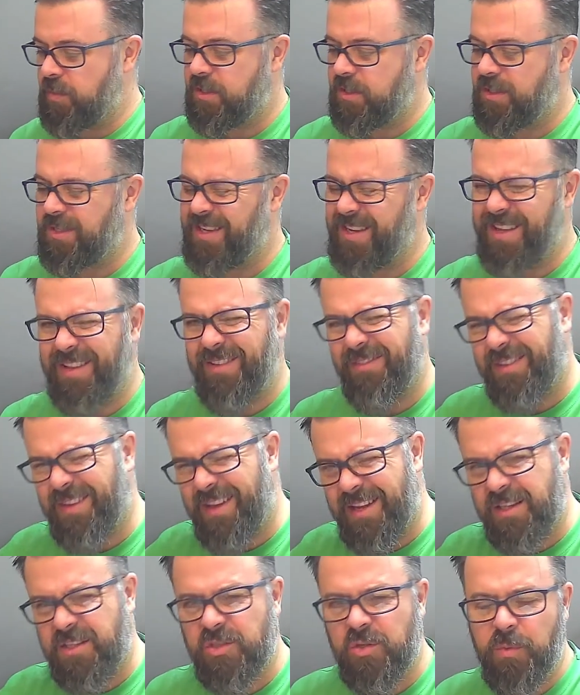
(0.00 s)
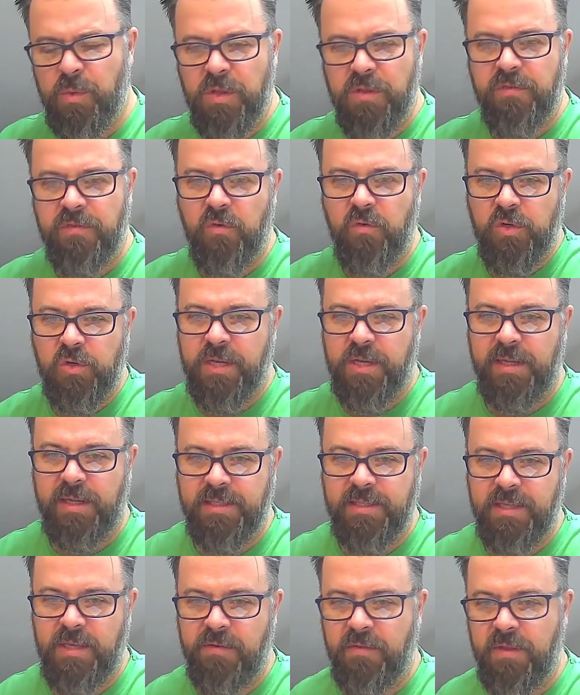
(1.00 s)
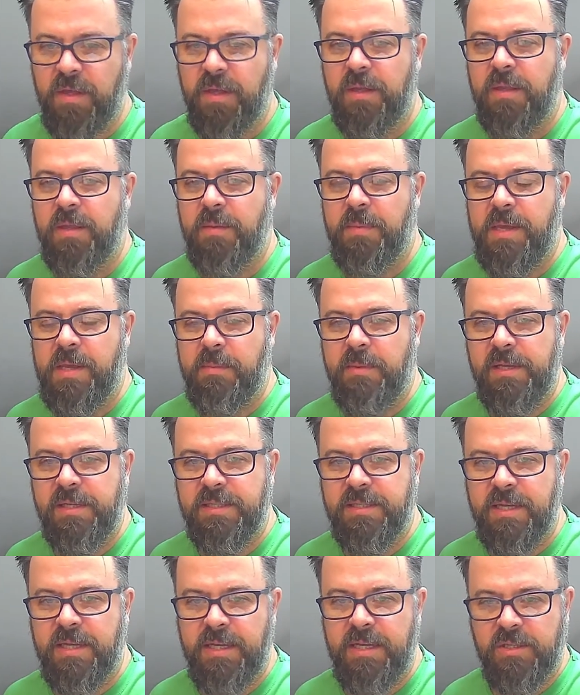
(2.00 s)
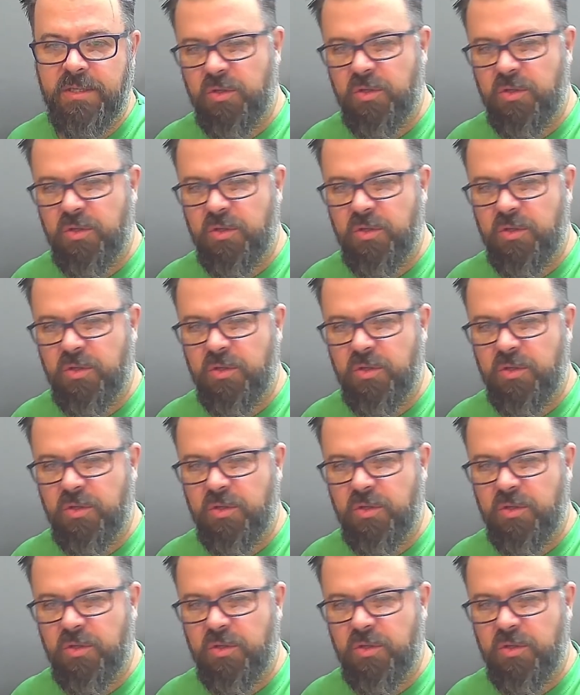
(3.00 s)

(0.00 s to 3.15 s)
but still had some of the functionality of the BBC,